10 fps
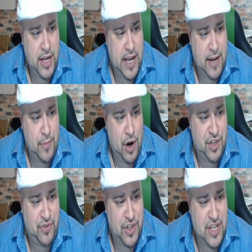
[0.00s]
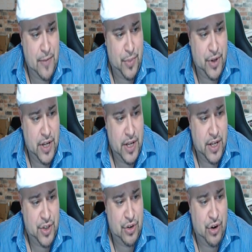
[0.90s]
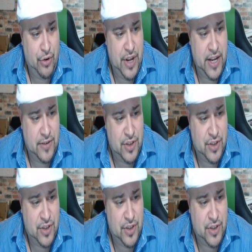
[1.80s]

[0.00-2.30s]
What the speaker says: In March, for example, Saucony